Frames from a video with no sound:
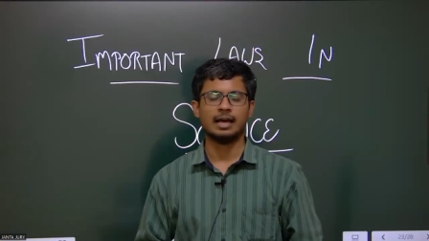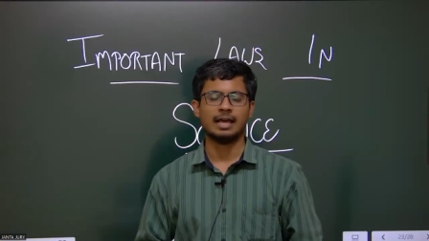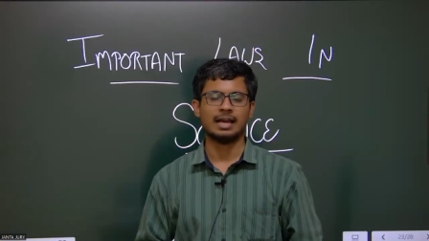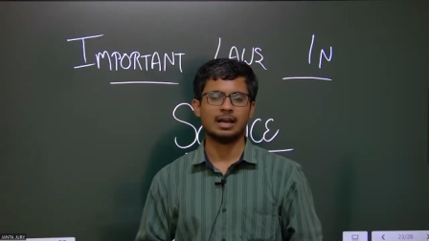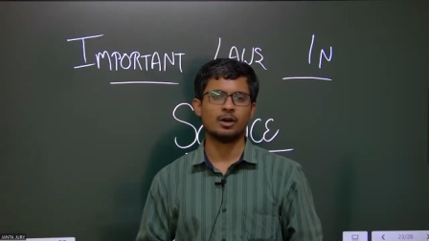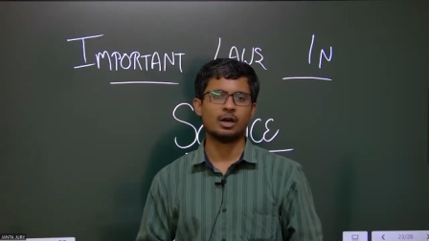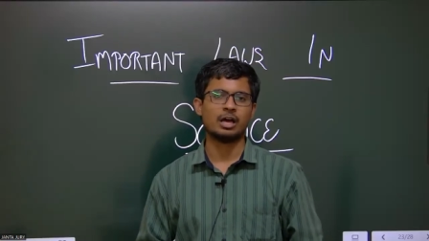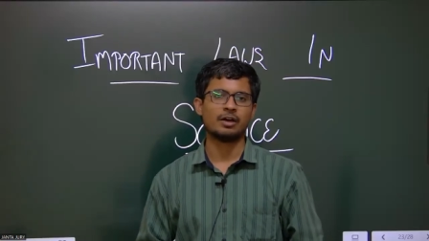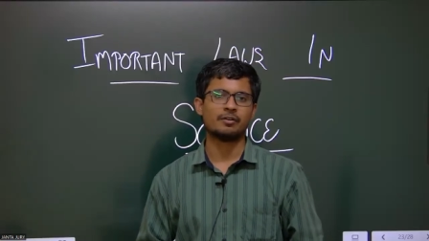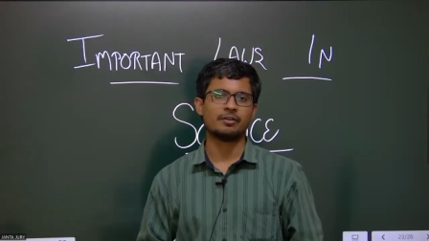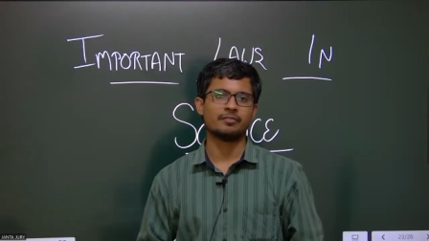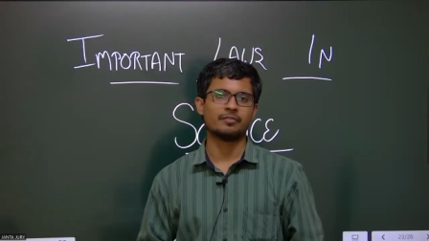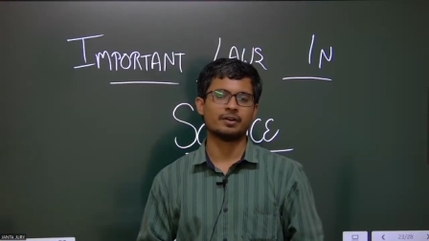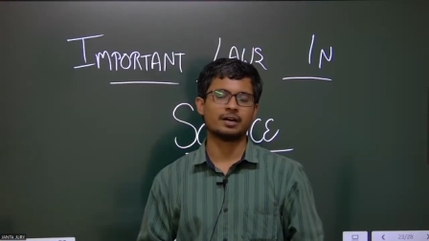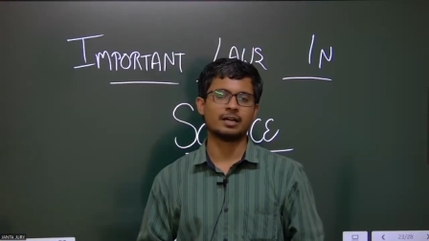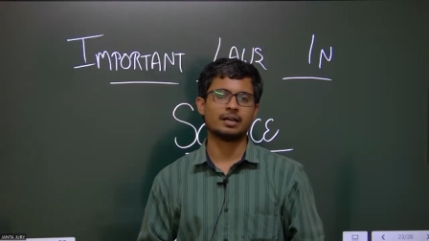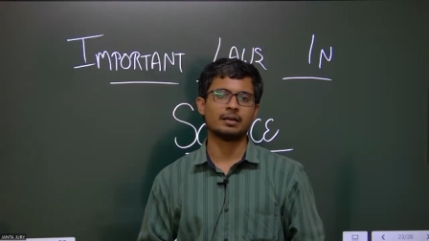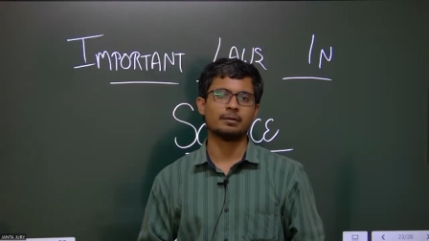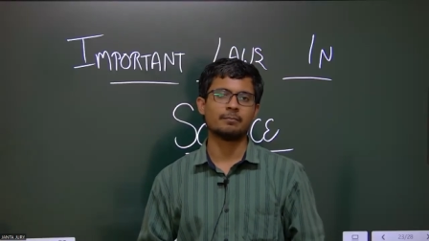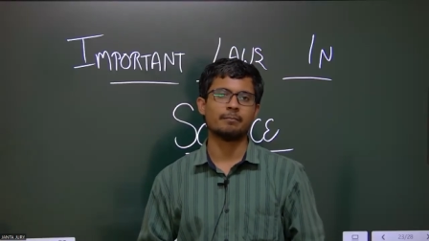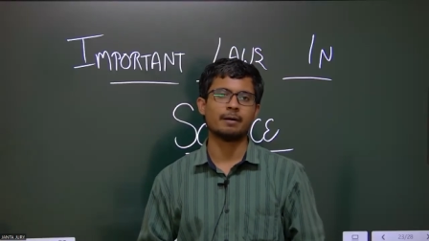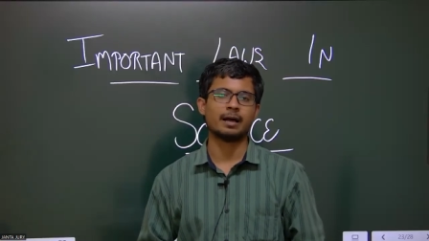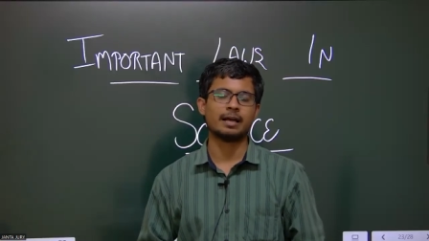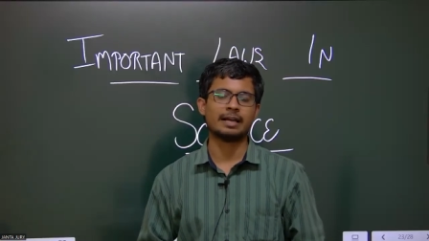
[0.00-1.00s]
Hello
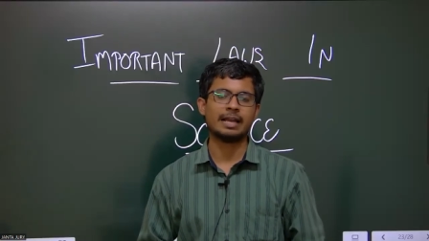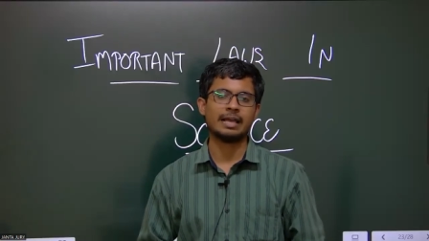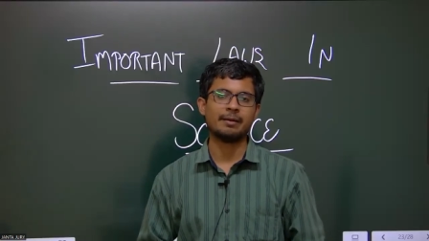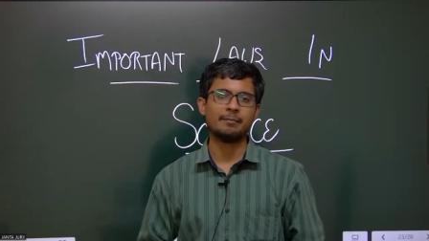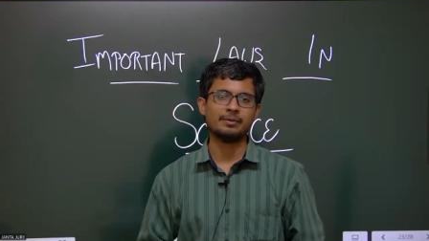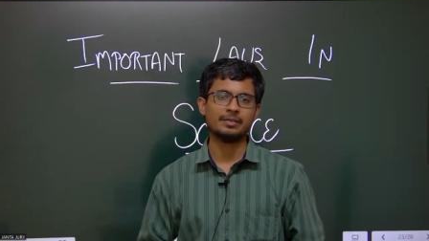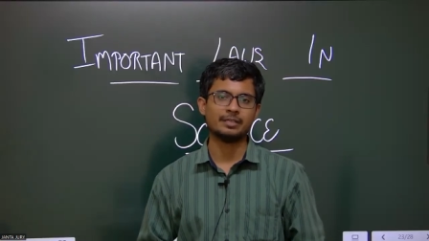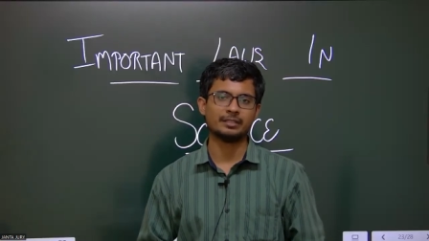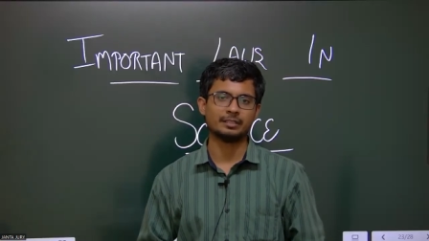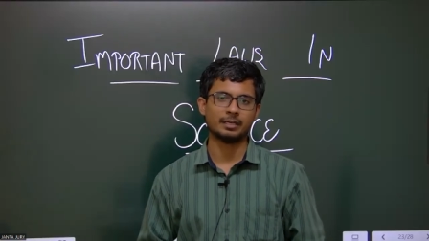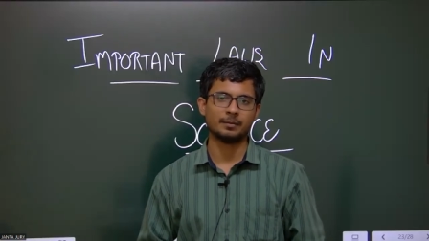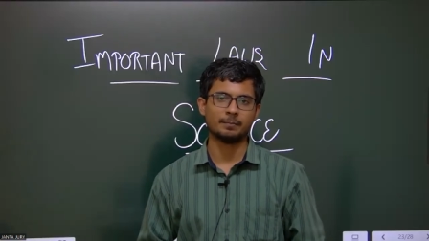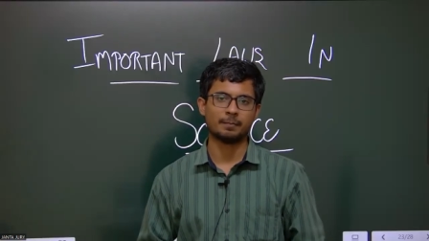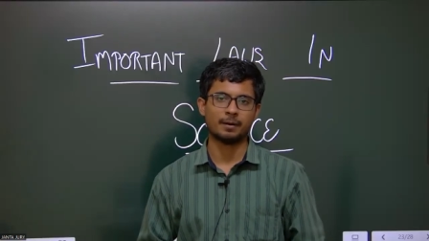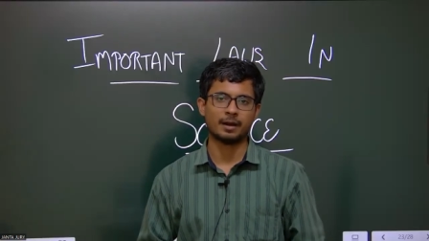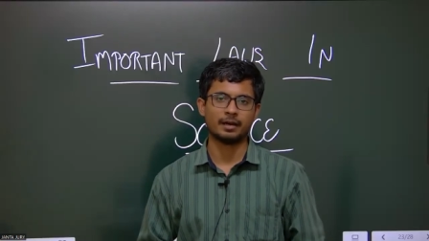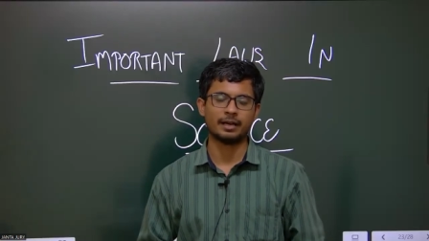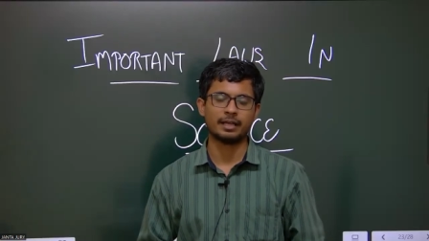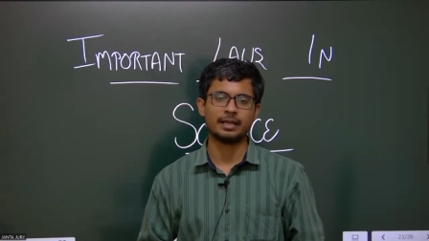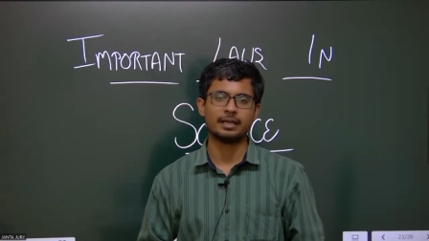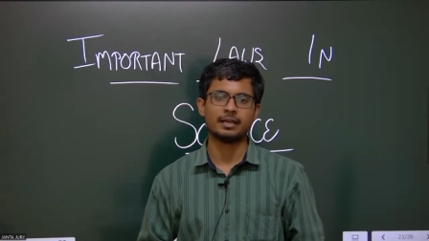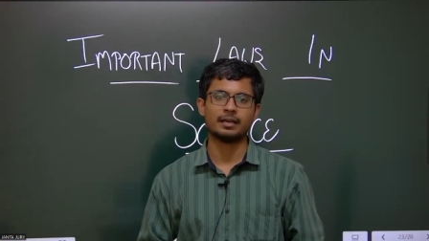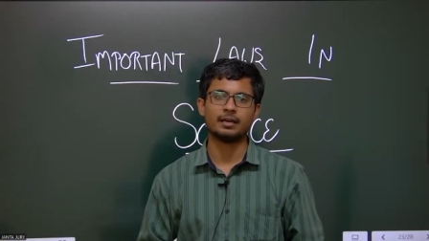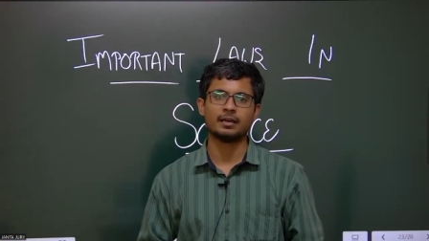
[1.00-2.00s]
everyone, my name is Jatin
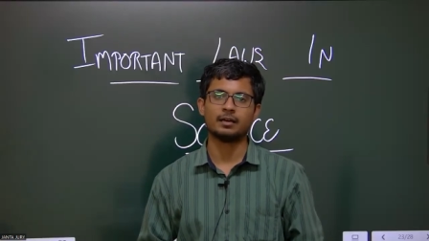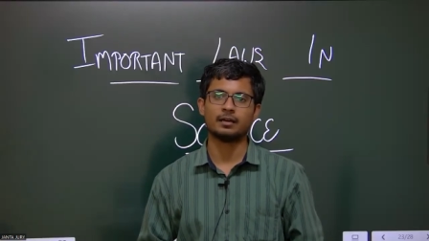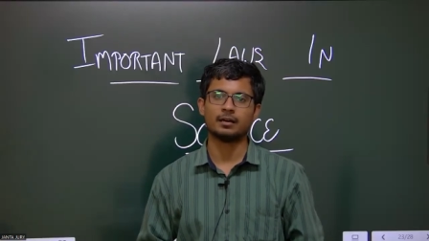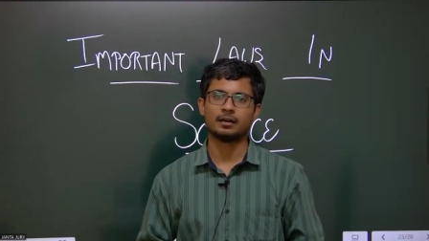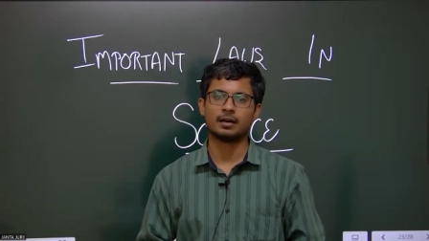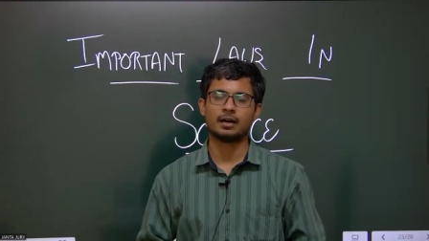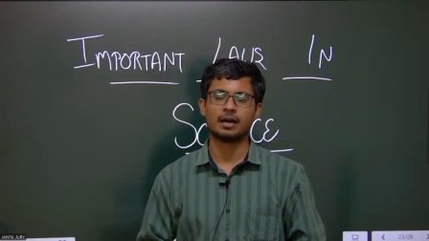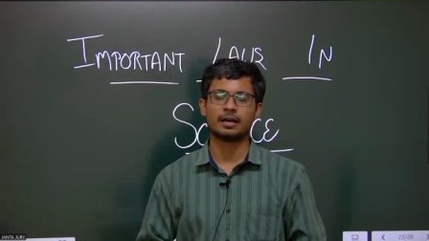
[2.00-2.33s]
Pandey.